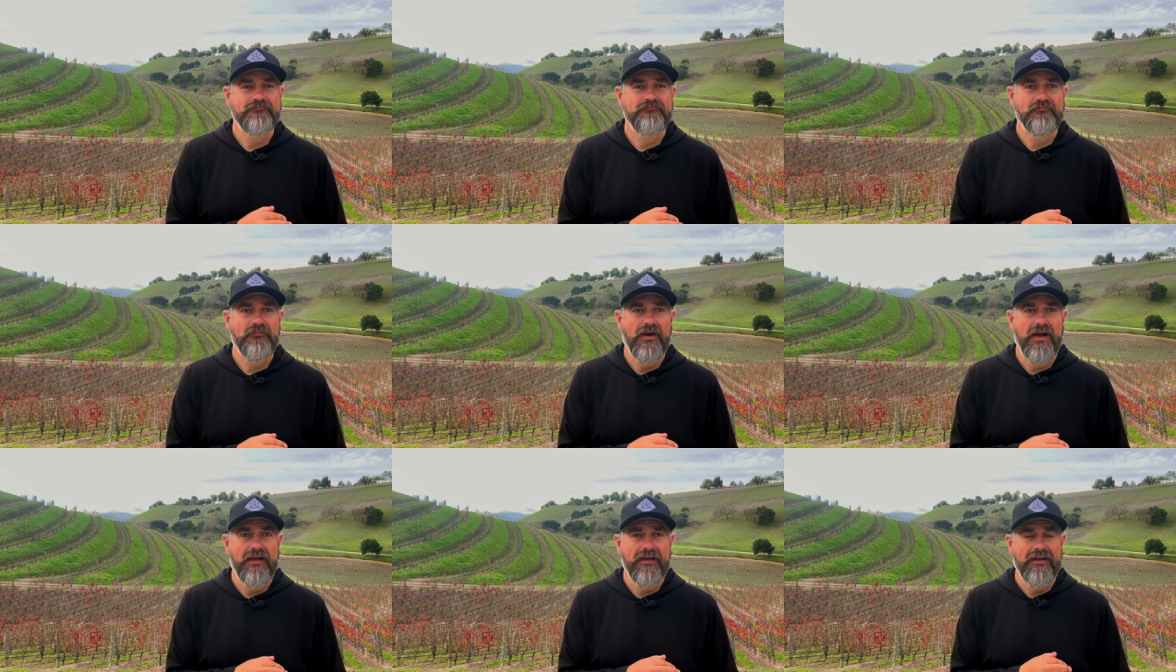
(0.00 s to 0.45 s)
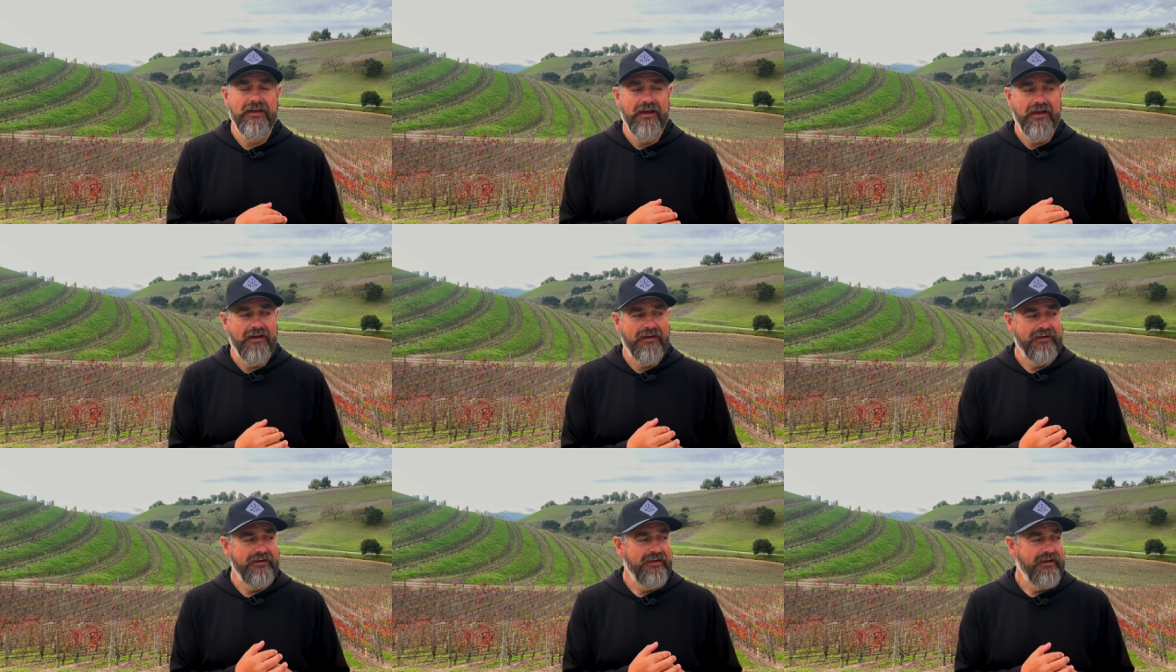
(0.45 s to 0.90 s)
My,
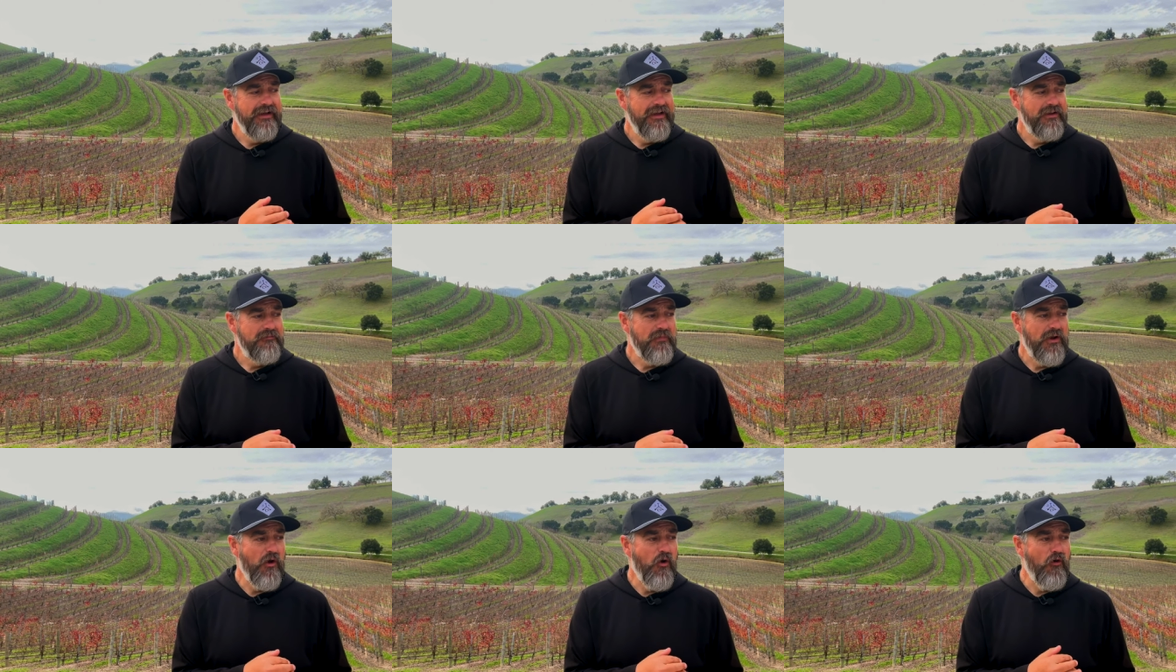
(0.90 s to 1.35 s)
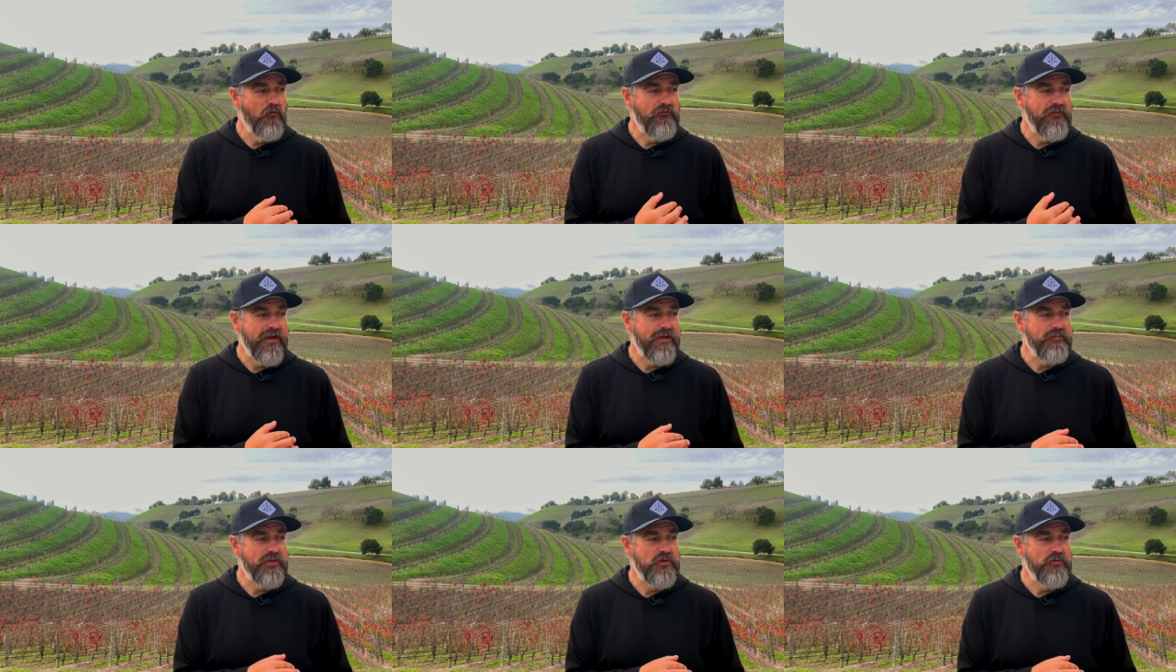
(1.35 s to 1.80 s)
uh, my whole
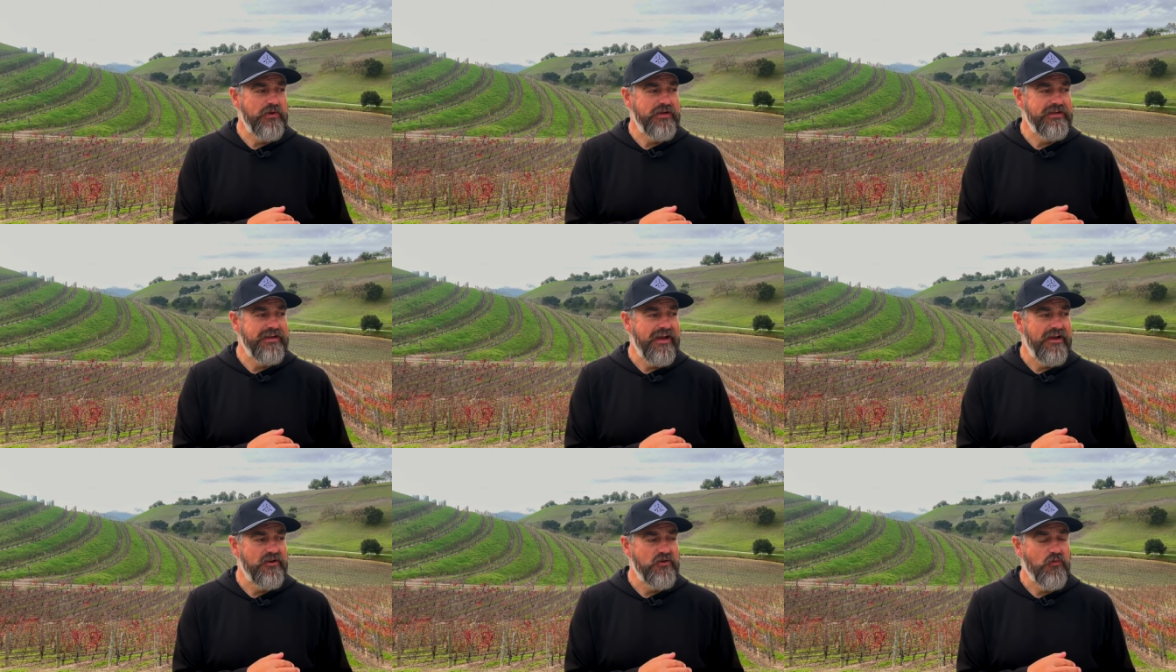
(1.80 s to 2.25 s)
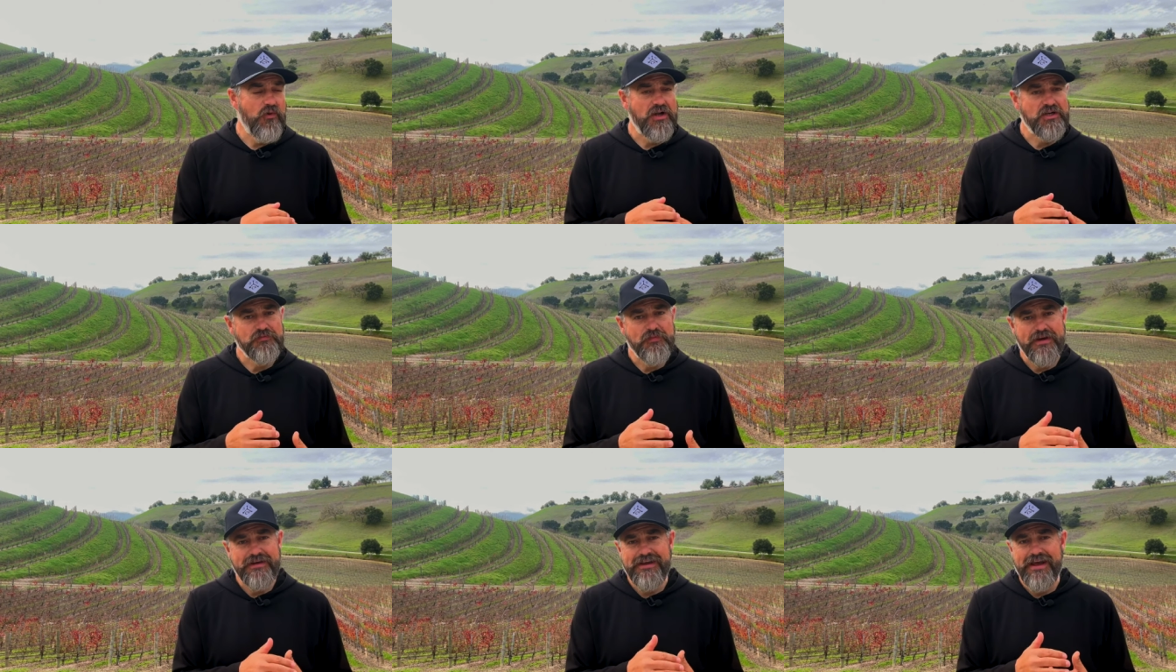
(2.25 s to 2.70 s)
family went down to
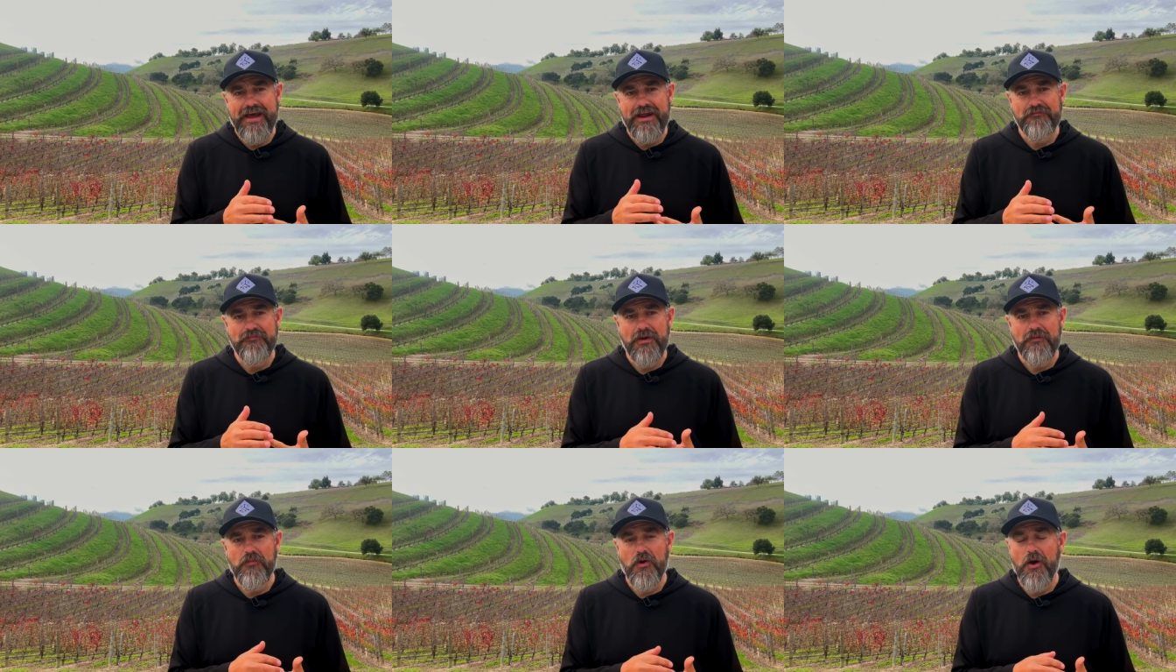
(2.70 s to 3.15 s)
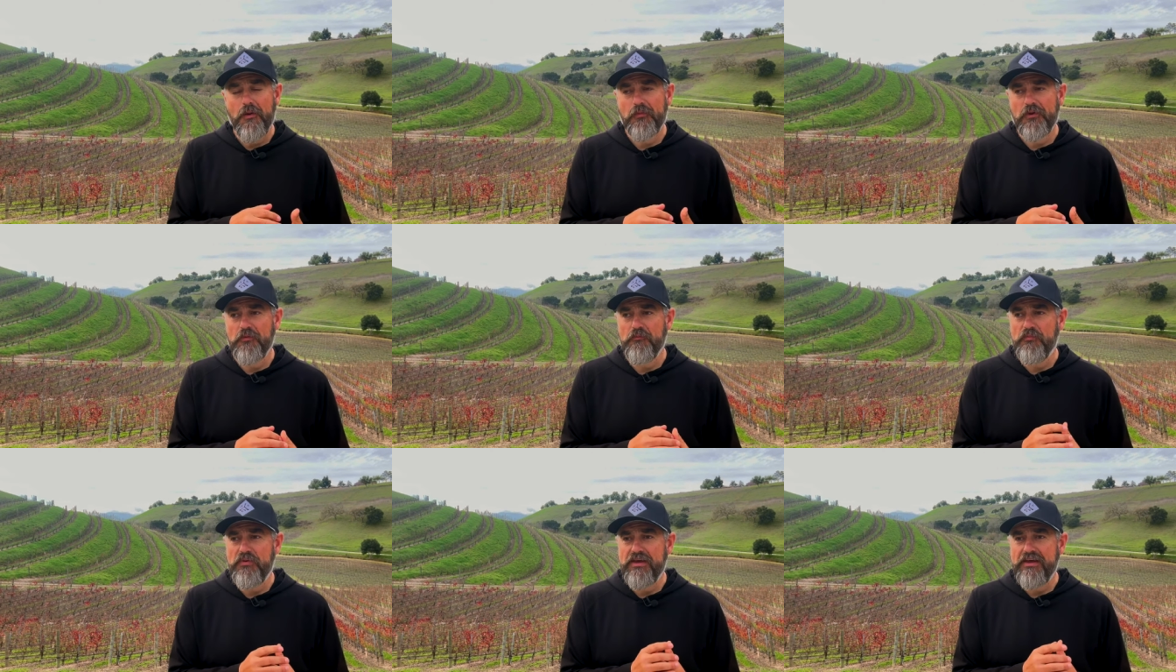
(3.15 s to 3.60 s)
watch my dad and my mom
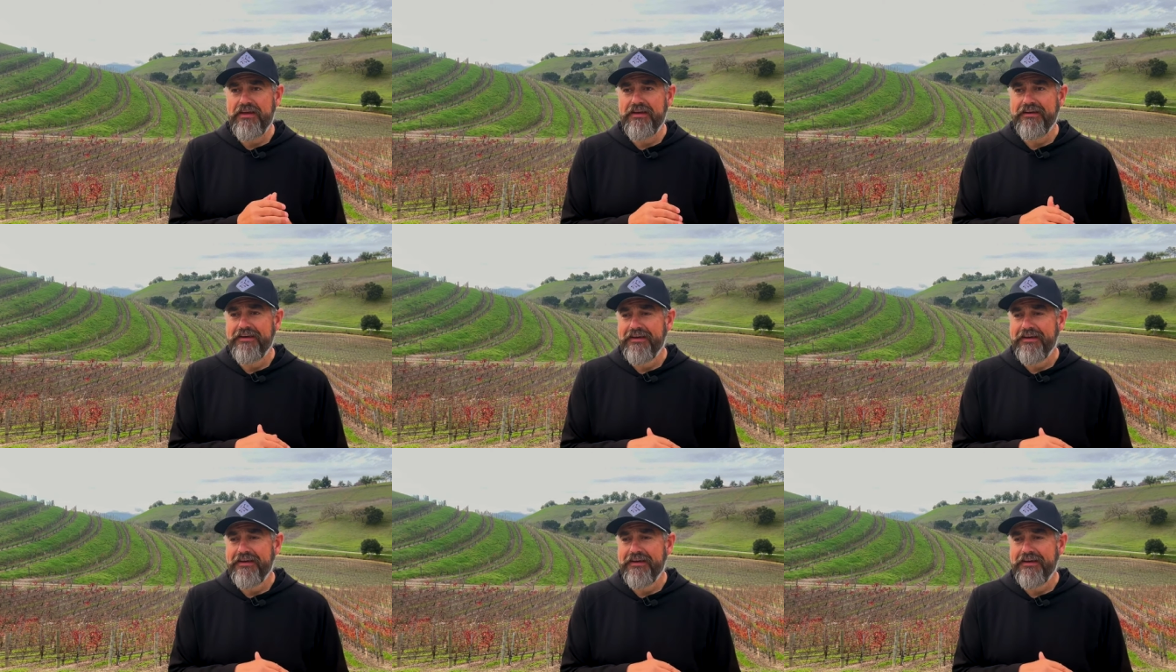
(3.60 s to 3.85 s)
compete